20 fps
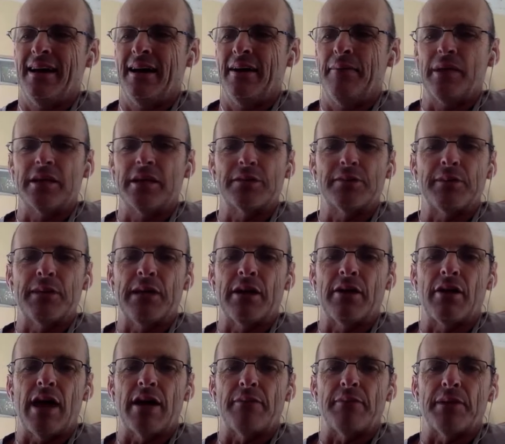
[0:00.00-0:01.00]
But it's been
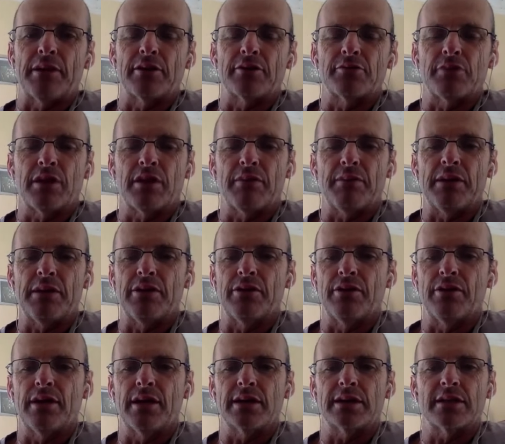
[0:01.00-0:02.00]
great, because what I've been
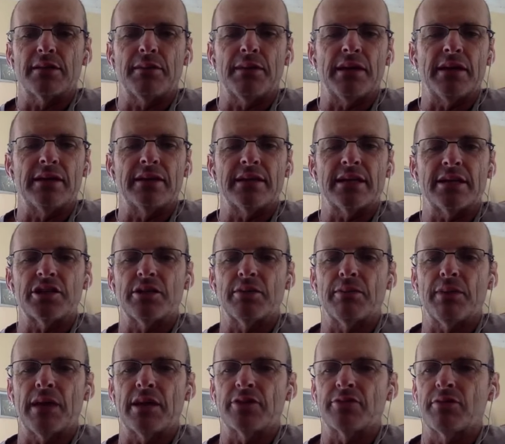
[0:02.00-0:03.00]
doing is I've been
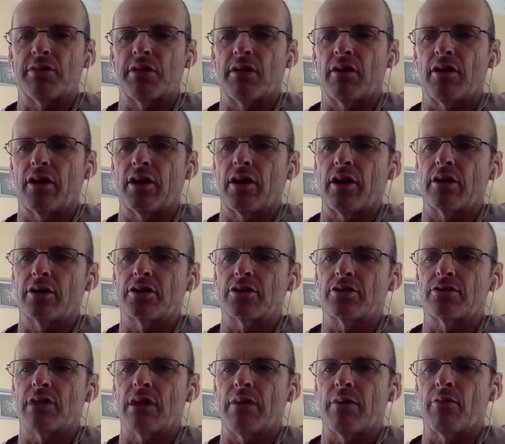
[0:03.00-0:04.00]
touching base with a lot of
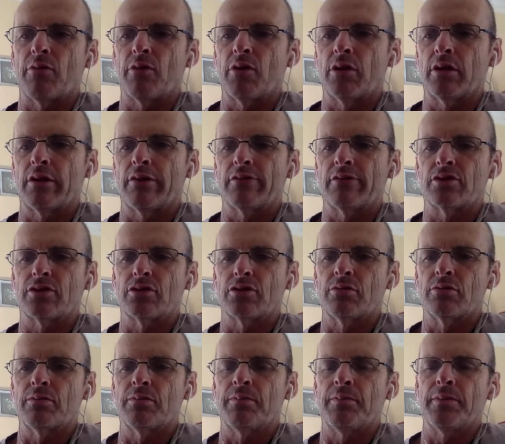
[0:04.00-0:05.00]
coaches around the world over
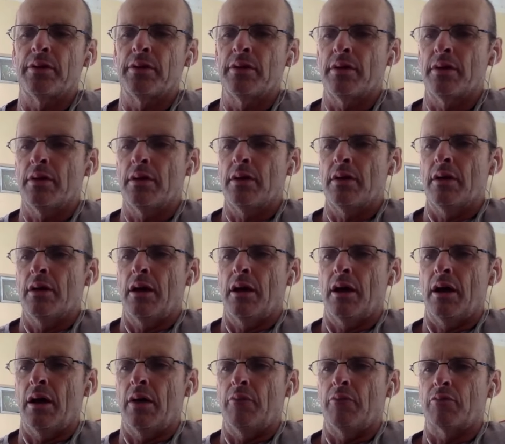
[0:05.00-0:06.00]
Zoom
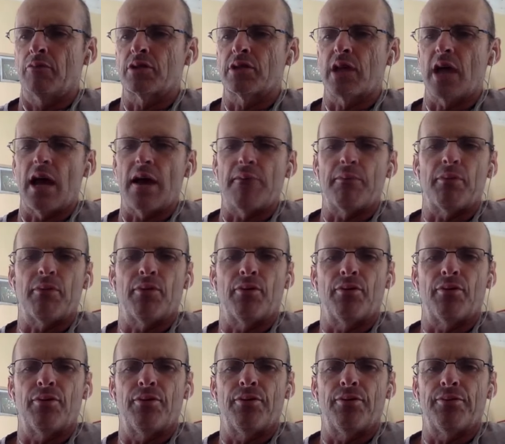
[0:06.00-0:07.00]
or Skype
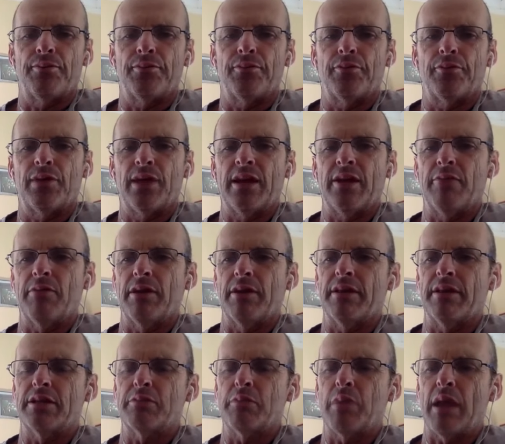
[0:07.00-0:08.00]
or any one
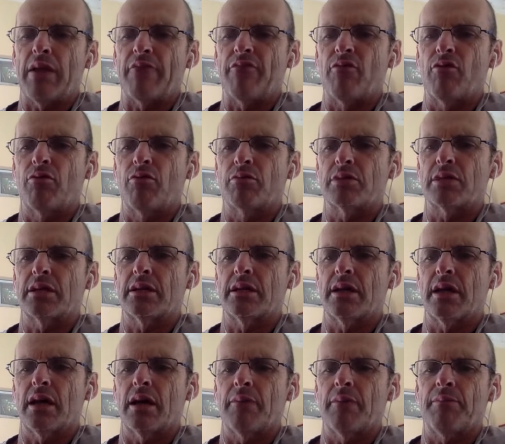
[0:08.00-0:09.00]
of these platforms,
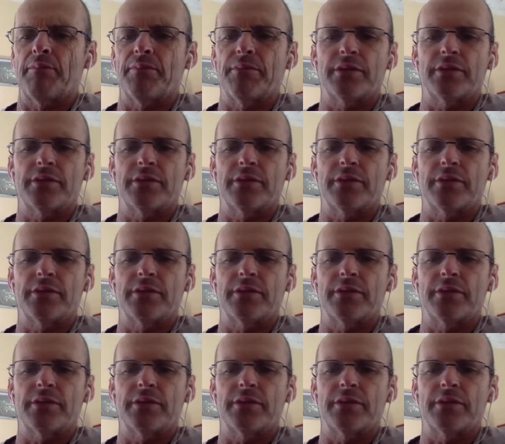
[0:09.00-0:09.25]
and